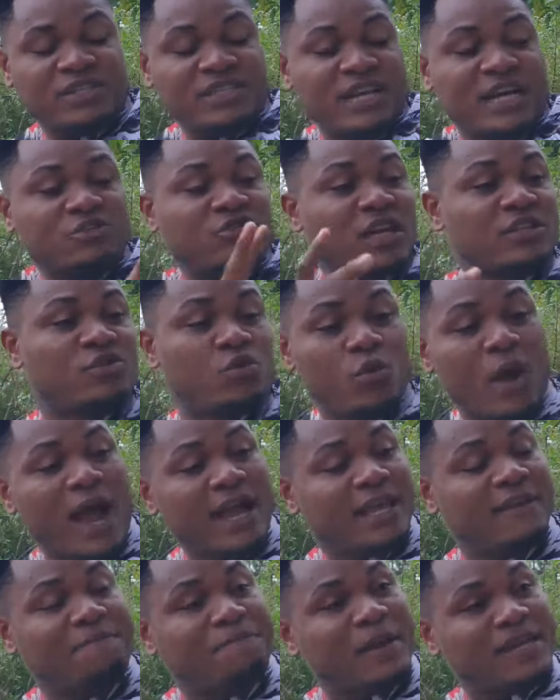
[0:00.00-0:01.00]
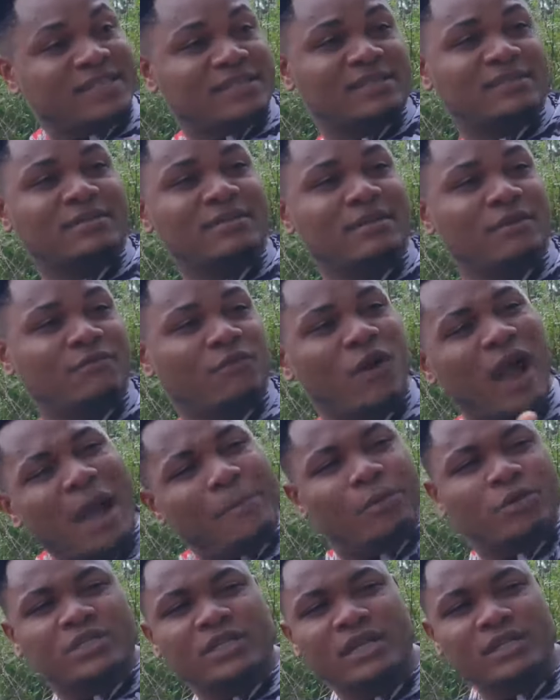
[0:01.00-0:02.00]
You see that trash where I give person for high
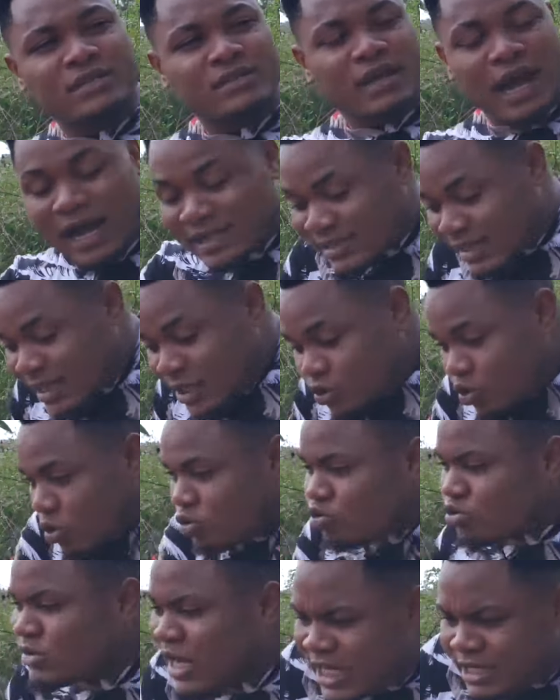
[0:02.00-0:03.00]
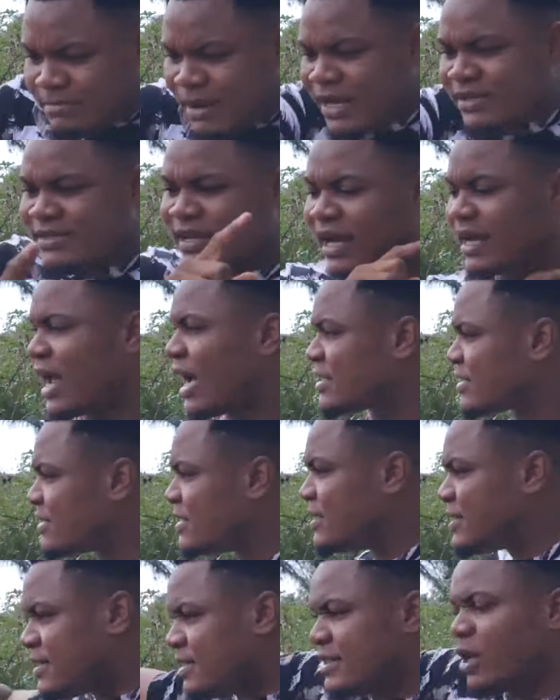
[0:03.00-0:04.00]
purchase. As they talk to you now, the man is a gas
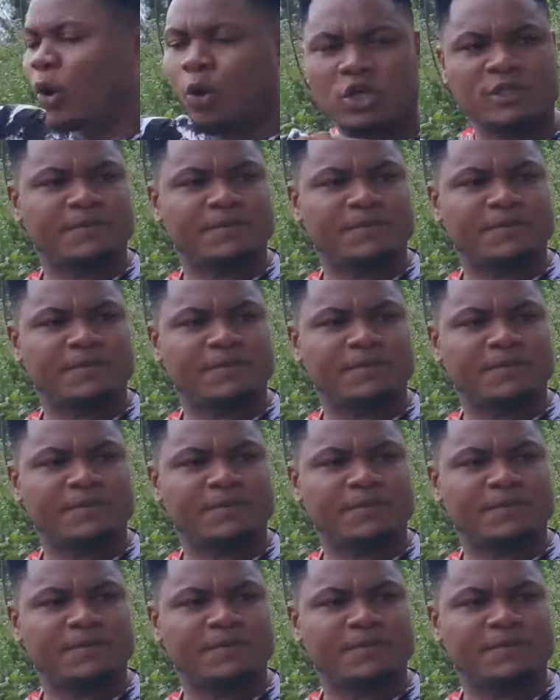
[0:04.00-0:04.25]
accident in the